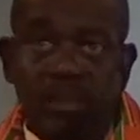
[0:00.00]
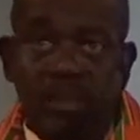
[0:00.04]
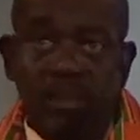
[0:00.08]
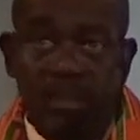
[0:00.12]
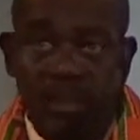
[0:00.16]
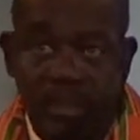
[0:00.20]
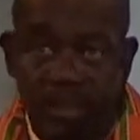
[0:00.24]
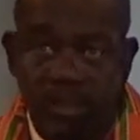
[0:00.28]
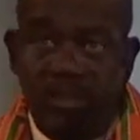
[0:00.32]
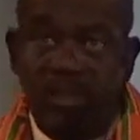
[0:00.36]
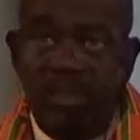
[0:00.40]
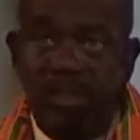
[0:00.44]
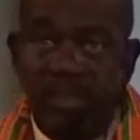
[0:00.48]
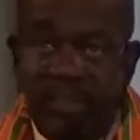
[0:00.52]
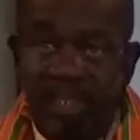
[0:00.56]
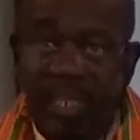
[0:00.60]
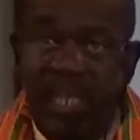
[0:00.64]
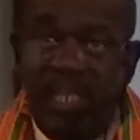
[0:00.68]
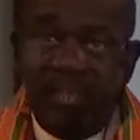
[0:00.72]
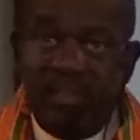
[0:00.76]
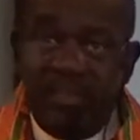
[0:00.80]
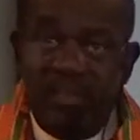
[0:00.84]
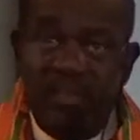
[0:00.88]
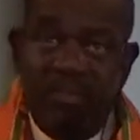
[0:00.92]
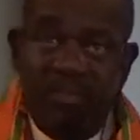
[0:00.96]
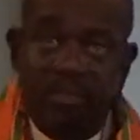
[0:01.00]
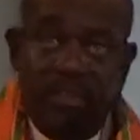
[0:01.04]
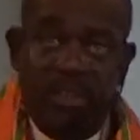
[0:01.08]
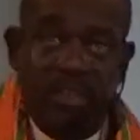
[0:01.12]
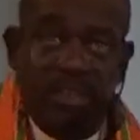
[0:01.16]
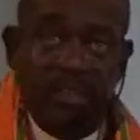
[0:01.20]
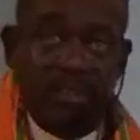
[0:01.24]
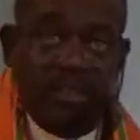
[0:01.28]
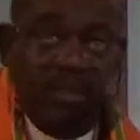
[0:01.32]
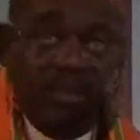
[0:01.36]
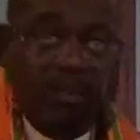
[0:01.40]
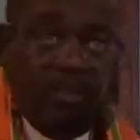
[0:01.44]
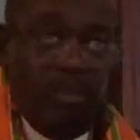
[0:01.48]
Isn't that the
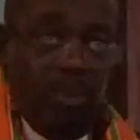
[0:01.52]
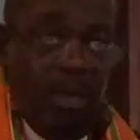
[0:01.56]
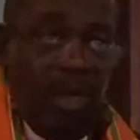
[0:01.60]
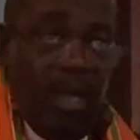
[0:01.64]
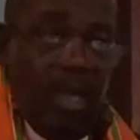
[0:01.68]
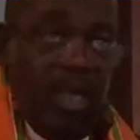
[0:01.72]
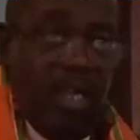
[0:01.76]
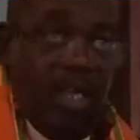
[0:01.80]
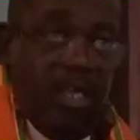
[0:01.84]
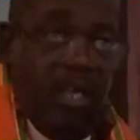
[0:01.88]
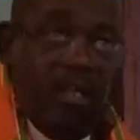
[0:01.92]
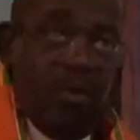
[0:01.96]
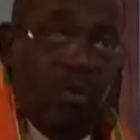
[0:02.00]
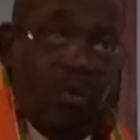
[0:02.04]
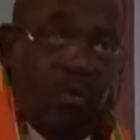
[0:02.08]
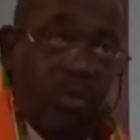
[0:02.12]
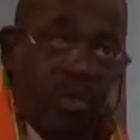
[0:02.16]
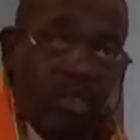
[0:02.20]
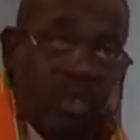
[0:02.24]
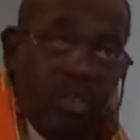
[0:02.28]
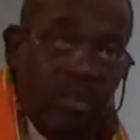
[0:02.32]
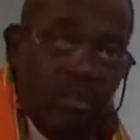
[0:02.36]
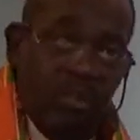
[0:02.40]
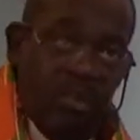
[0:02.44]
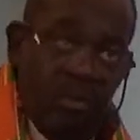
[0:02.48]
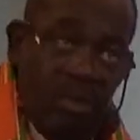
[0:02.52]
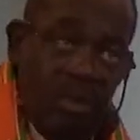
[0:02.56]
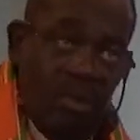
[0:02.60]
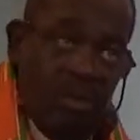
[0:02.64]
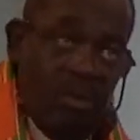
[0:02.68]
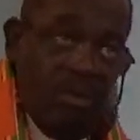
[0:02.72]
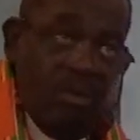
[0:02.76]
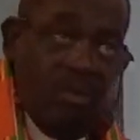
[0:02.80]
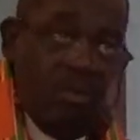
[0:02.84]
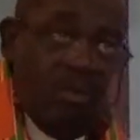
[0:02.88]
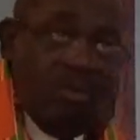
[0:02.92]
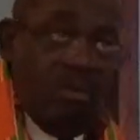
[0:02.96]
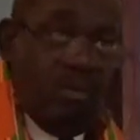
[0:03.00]
reason why we
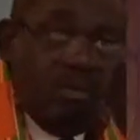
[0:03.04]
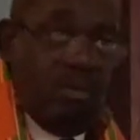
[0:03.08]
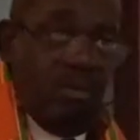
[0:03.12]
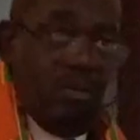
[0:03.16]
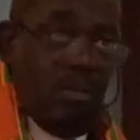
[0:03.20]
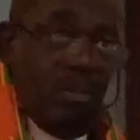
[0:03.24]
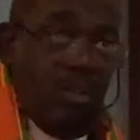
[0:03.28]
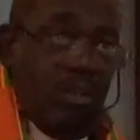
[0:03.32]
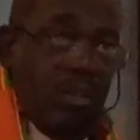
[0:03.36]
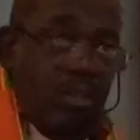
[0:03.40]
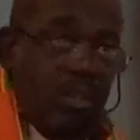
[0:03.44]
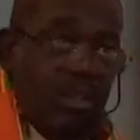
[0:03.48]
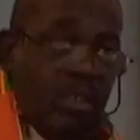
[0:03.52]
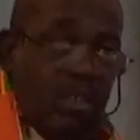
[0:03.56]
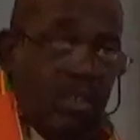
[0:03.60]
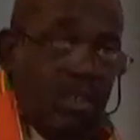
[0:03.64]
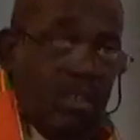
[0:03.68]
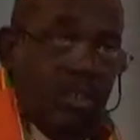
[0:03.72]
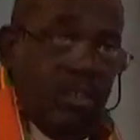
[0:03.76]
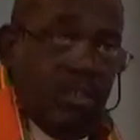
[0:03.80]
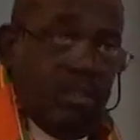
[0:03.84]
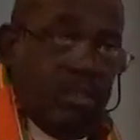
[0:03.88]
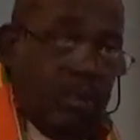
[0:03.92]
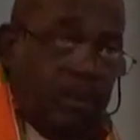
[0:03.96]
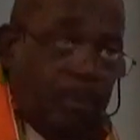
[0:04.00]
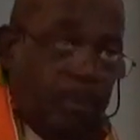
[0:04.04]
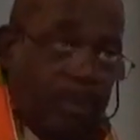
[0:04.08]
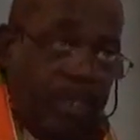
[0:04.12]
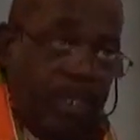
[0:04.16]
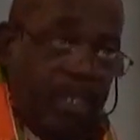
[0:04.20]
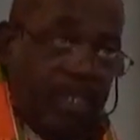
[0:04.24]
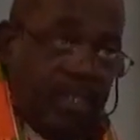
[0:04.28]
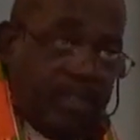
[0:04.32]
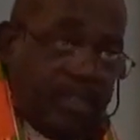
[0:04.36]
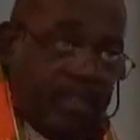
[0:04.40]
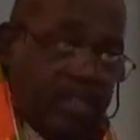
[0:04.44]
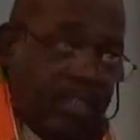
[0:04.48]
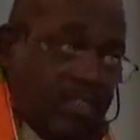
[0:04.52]
grow? To
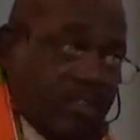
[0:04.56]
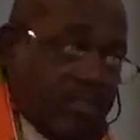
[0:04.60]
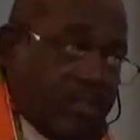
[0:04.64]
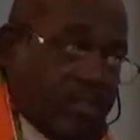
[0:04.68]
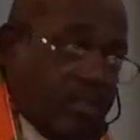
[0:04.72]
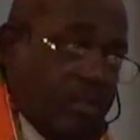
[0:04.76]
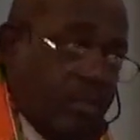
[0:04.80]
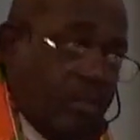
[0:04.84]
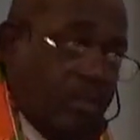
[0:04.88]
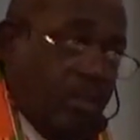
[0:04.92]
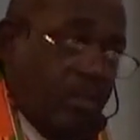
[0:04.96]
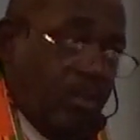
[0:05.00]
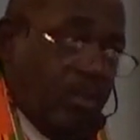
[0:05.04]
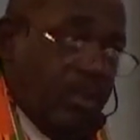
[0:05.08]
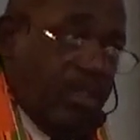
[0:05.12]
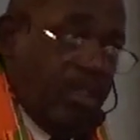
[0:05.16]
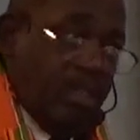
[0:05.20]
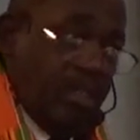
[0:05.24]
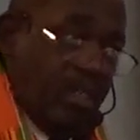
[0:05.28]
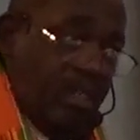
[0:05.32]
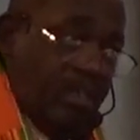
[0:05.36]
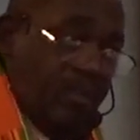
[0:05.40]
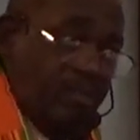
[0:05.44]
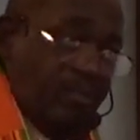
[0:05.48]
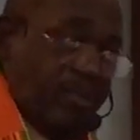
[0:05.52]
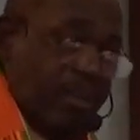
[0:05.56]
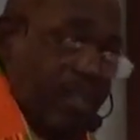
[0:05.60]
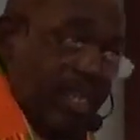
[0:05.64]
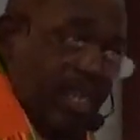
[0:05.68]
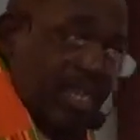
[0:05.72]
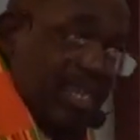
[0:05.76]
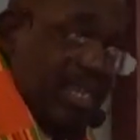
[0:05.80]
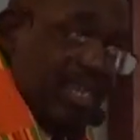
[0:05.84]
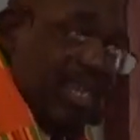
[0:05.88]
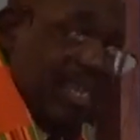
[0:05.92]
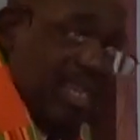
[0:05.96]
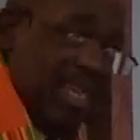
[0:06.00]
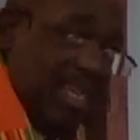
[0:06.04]
bear testimony of
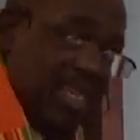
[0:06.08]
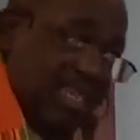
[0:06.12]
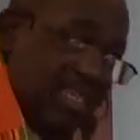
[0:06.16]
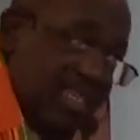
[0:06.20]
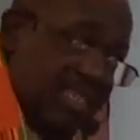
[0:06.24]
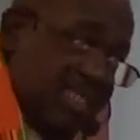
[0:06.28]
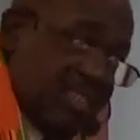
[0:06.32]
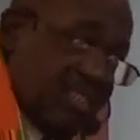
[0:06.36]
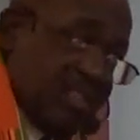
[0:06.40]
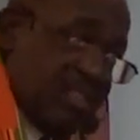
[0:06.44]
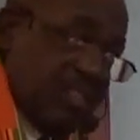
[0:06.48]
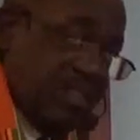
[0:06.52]
that light?